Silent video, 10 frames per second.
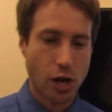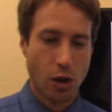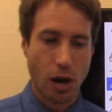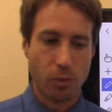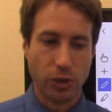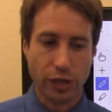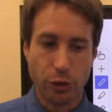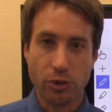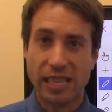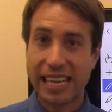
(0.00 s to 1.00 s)
We
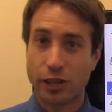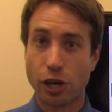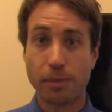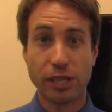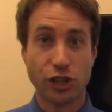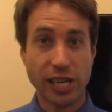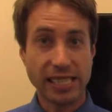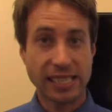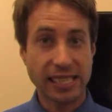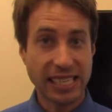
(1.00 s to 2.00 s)
use that term
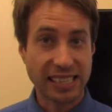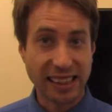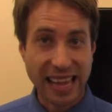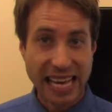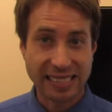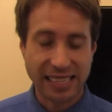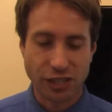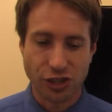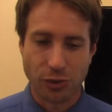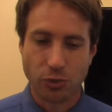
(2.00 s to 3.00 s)
adjacent in the last
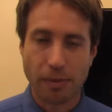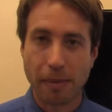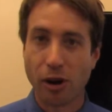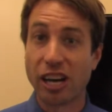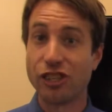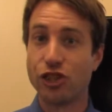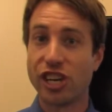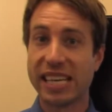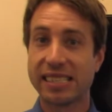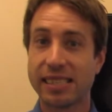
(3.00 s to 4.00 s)
section. Remember,
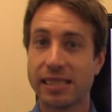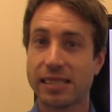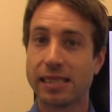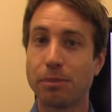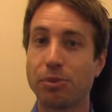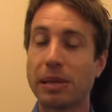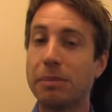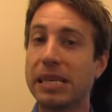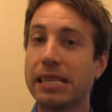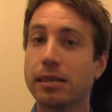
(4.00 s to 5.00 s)
adjacent simply
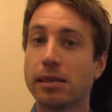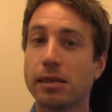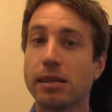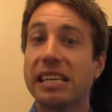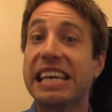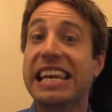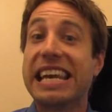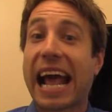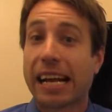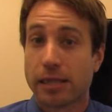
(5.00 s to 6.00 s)
means
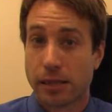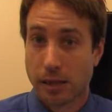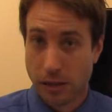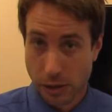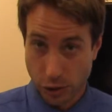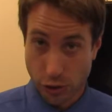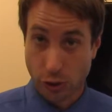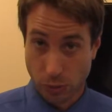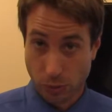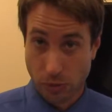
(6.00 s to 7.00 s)
next to